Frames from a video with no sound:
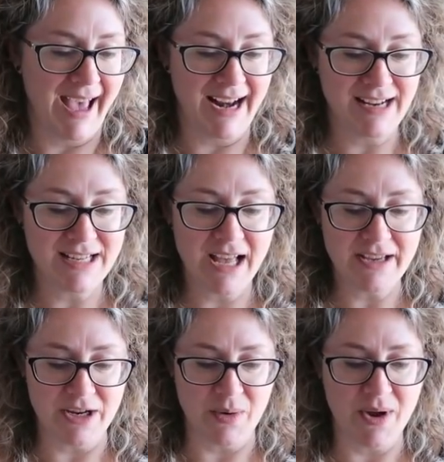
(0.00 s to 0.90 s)
And I'll tell
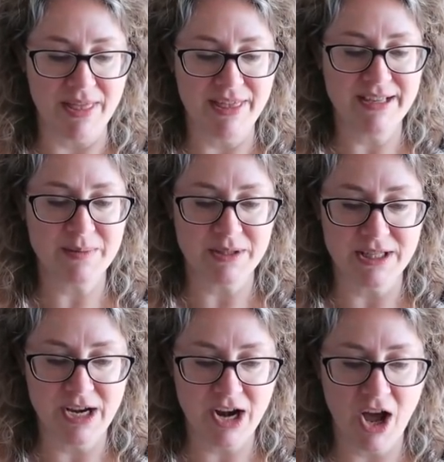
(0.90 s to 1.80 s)
you, this was
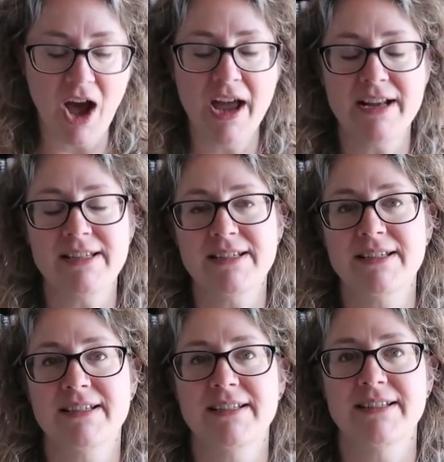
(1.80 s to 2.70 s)
not,
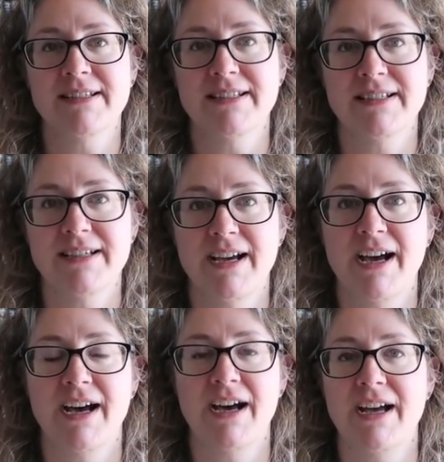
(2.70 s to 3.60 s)

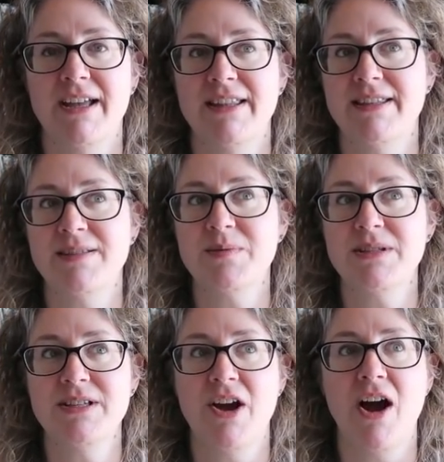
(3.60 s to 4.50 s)
this was
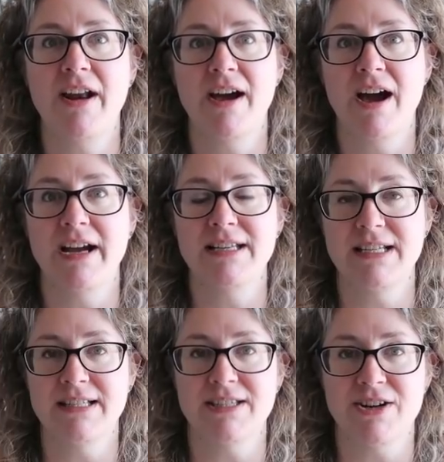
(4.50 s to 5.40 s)
not a high
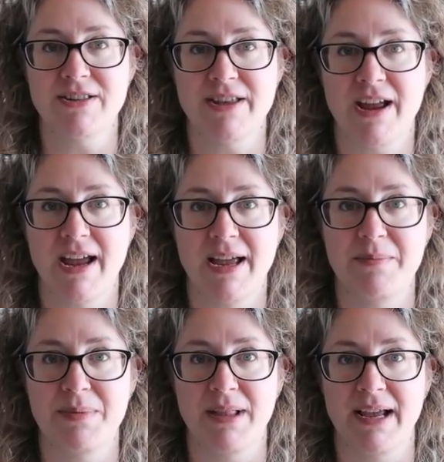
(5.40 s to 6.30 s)
tea start that I
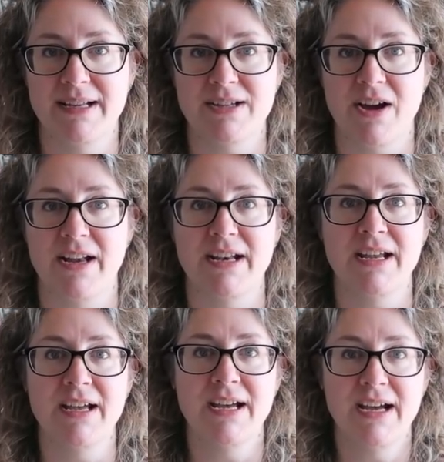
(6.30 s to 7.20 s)
had planned on
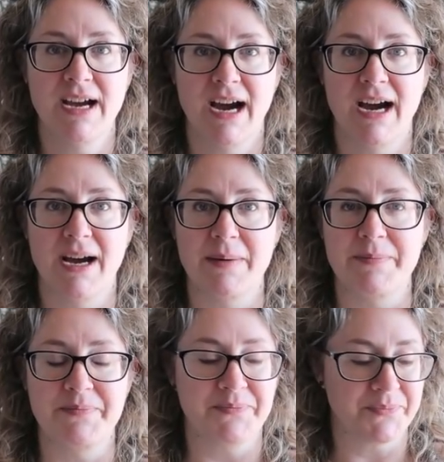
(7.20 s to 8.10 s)

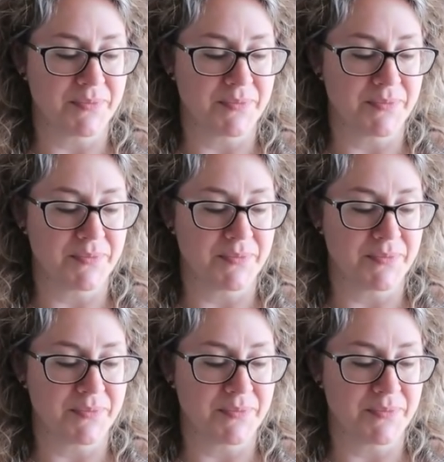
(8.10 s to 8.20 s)
um,